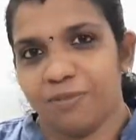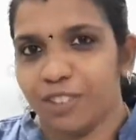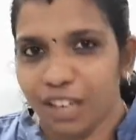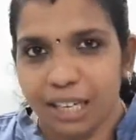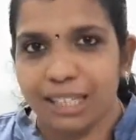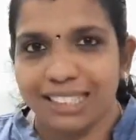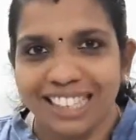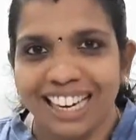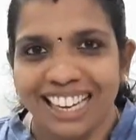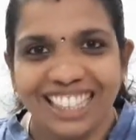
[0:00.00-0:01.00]
You
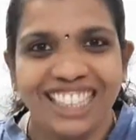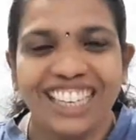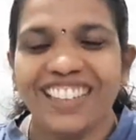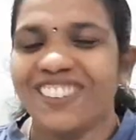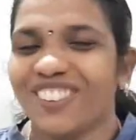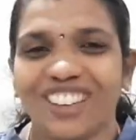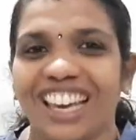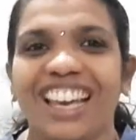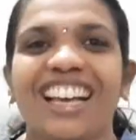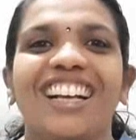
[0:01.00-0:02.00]
understand, I think.
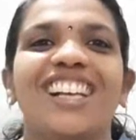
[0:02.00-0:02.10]
Okay,